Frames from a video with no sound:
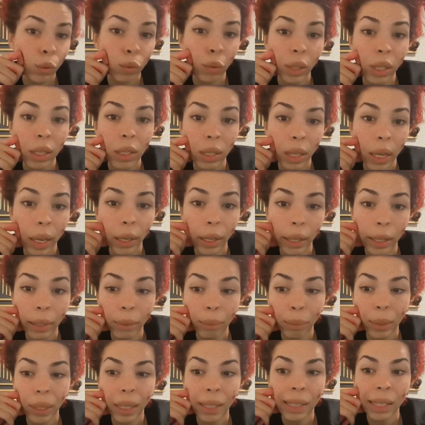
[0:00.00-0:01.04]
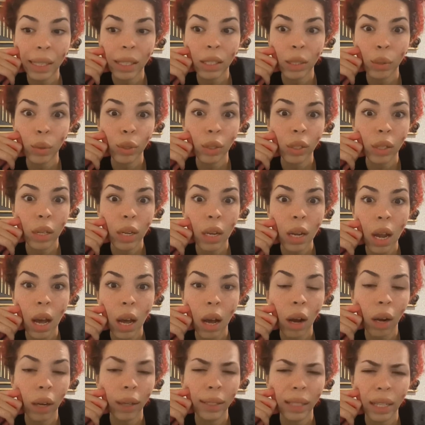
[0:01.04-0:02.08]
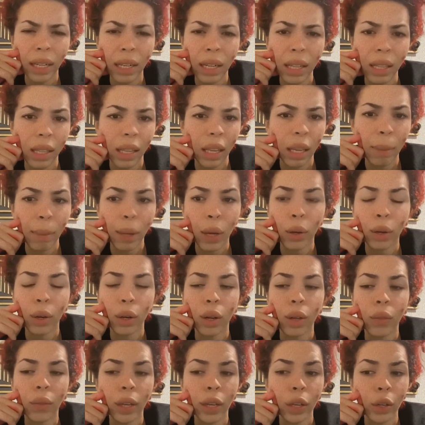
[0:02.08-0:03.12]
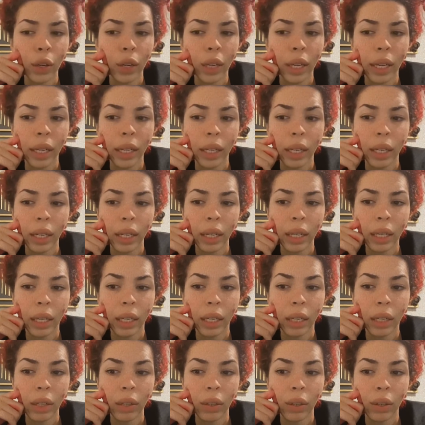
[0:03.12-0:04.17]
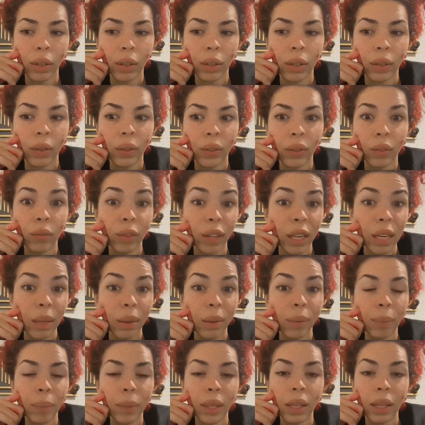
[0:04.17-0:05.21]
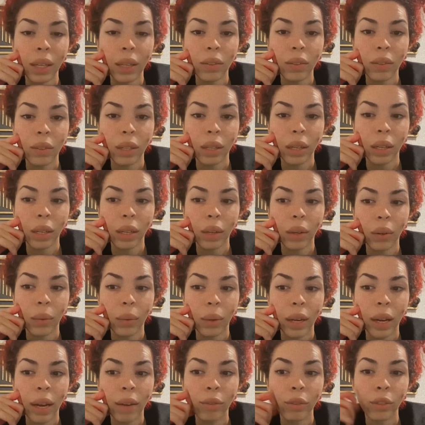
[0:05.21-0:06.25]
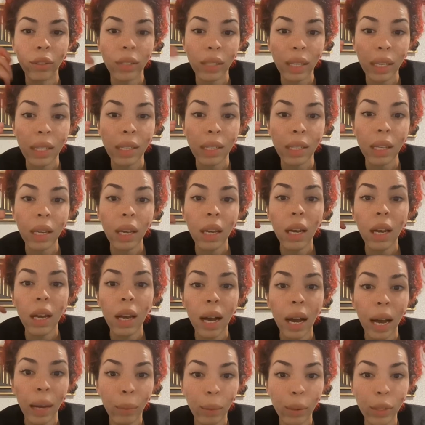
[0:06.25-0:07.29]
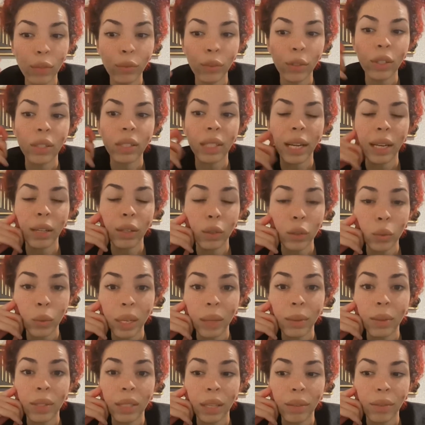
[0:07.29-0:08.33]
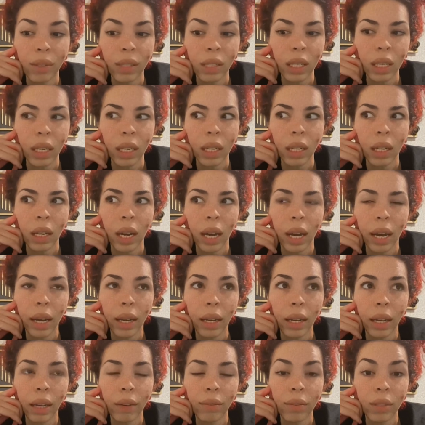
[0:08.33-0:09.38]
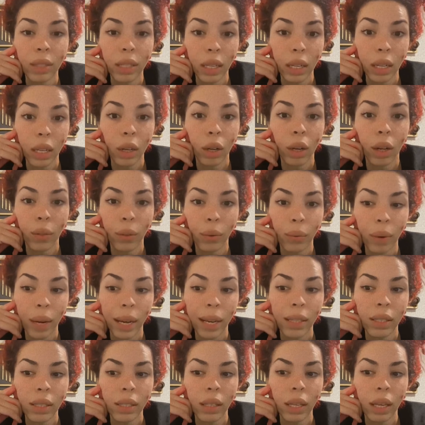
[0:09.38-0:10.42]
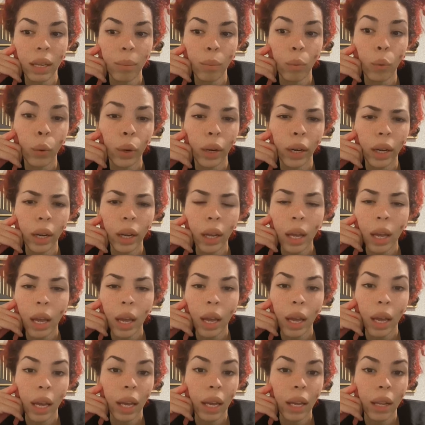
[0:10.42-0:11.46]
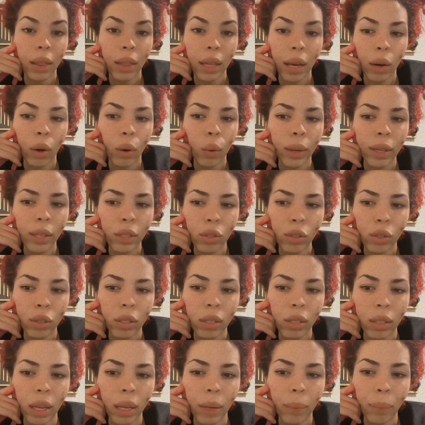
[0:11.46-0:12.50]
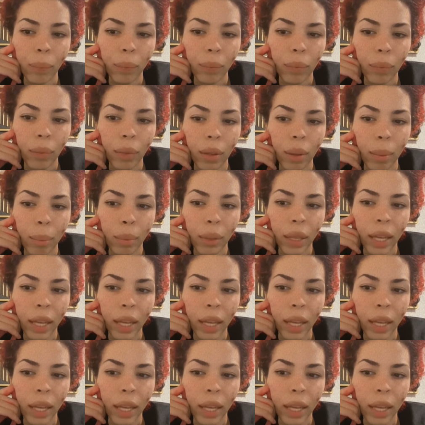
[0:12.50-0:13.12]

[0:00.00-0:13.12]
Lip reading: which was really scary because there was hardly anything about it on the internet. And, you know, it's funny because ever since I was first diagnosed when I was 17, I have seen it on the rise and more. And that always just like